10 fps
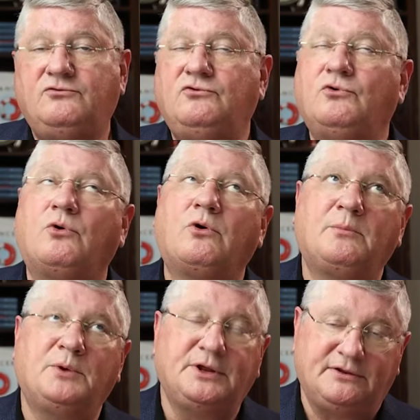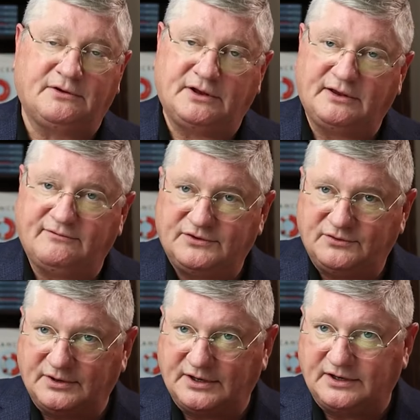normally they're going to give it
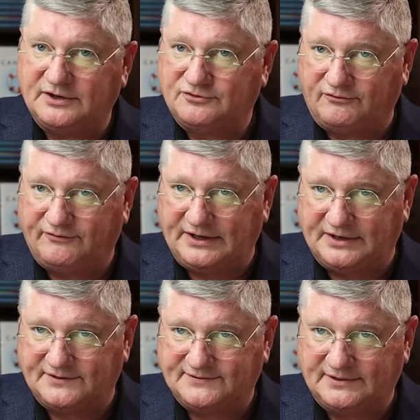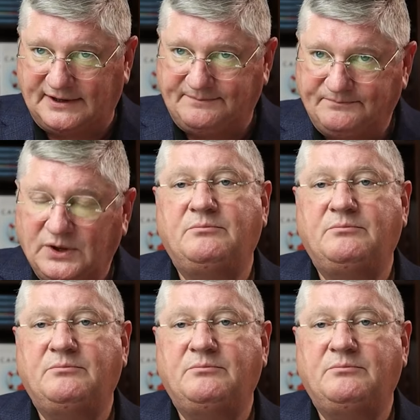to you intravenously